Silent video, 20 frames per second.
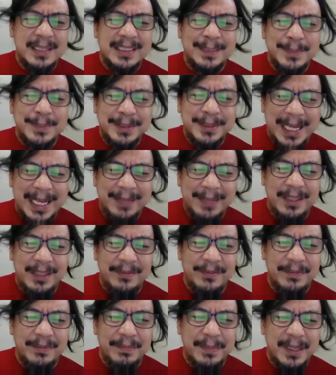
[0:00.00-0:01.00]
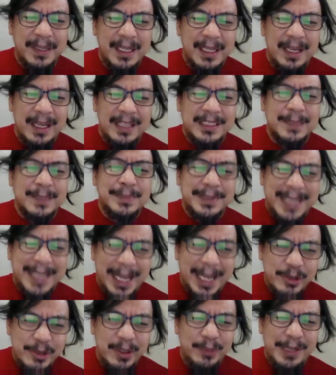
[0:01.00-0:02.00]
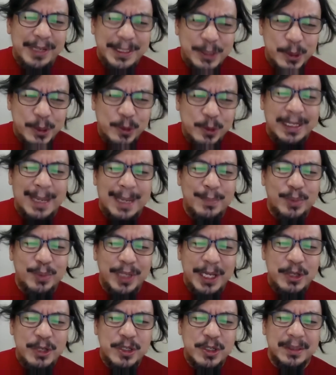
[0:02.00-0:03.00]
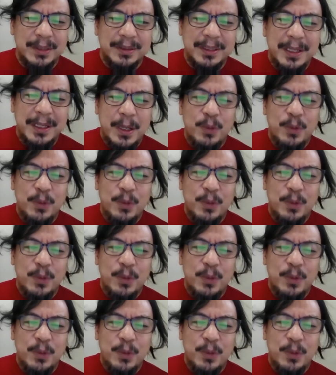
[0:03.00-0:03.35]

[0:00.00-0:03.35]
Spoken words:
substantial research collaboration